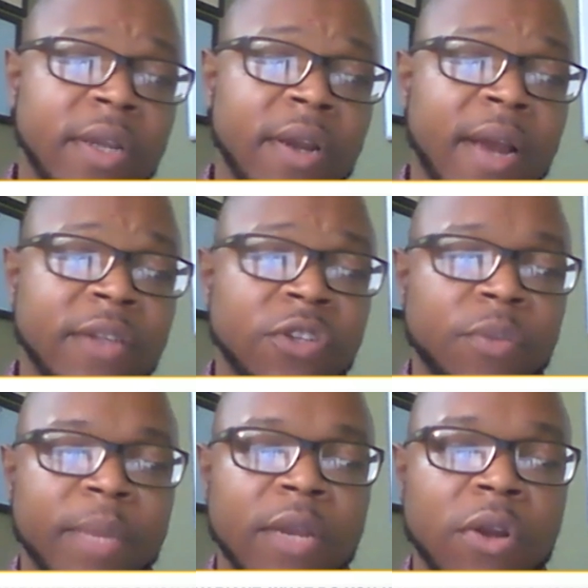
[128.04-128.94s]
has to
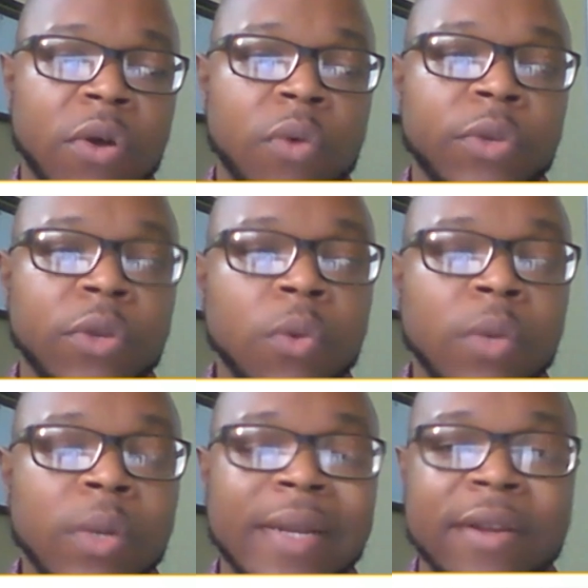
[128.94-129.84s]
be no
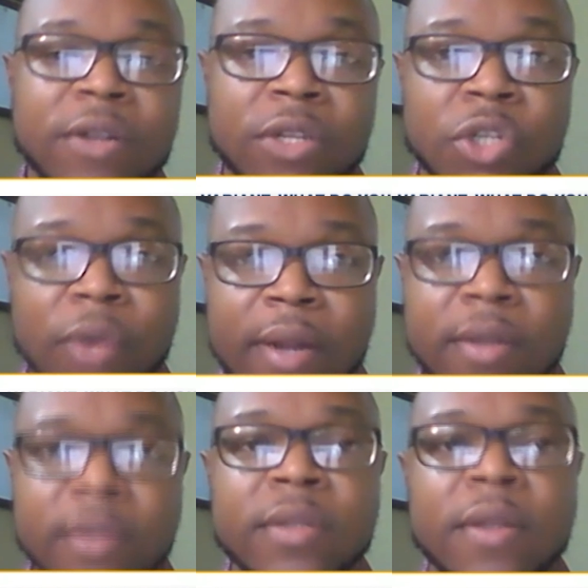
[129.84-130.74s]
new clinical
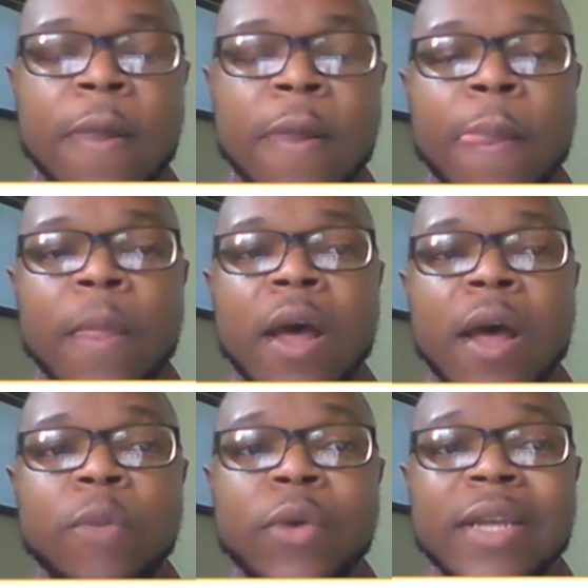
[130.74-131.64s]
trials
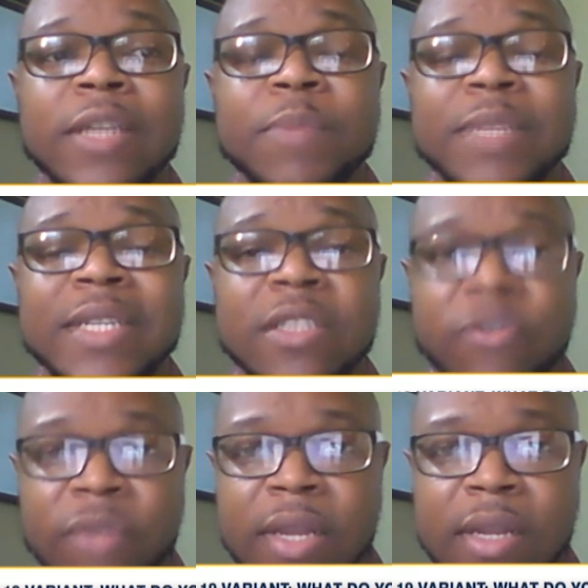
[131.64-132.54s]
looking
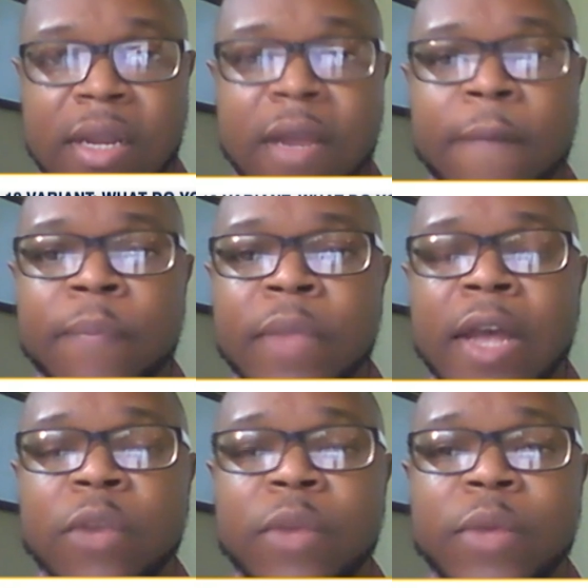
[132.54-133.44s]
specifically
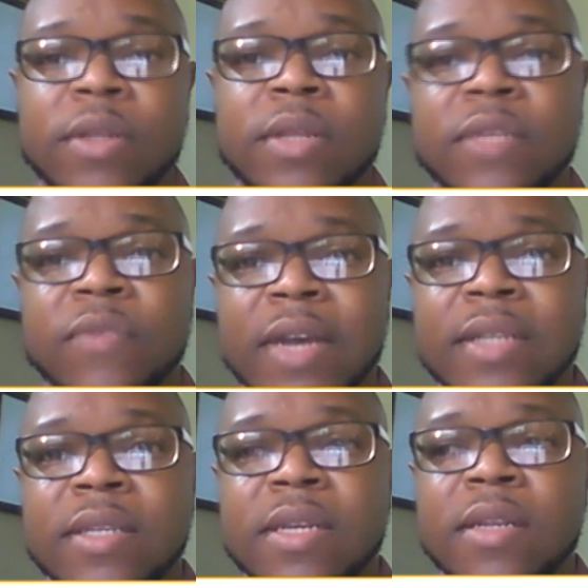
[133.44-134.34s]
at whether these
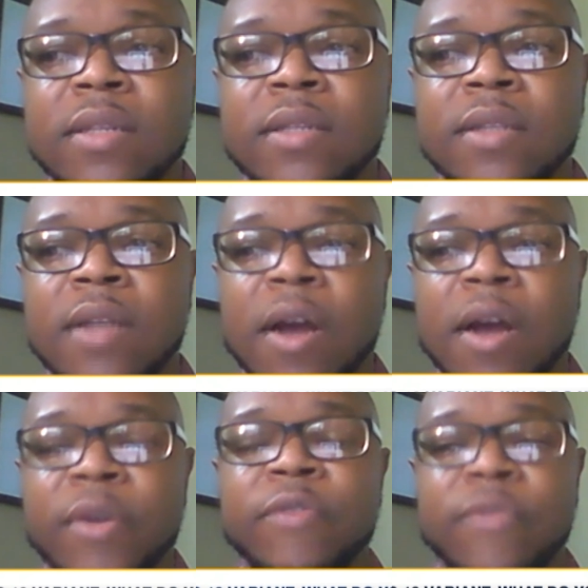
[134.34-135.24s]
vaccines
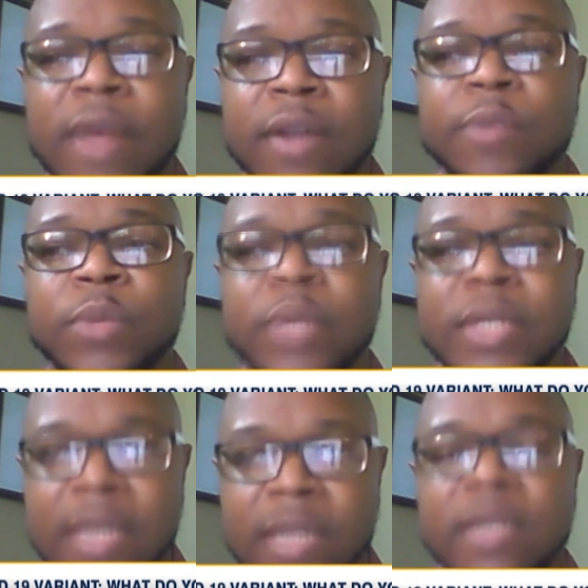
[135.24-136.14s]
are in fact
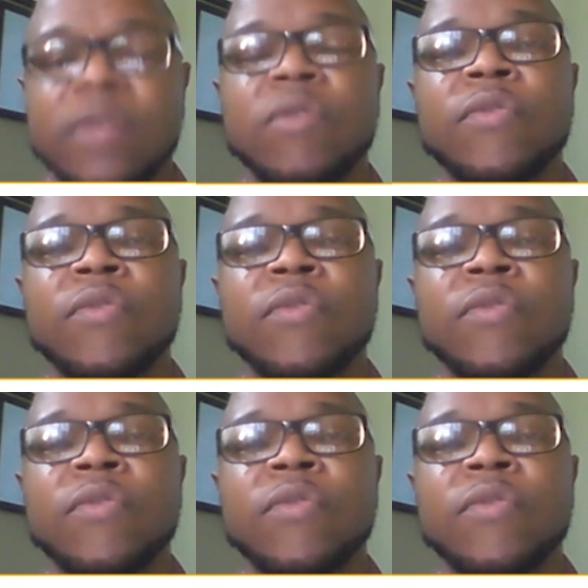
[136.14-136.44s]
protective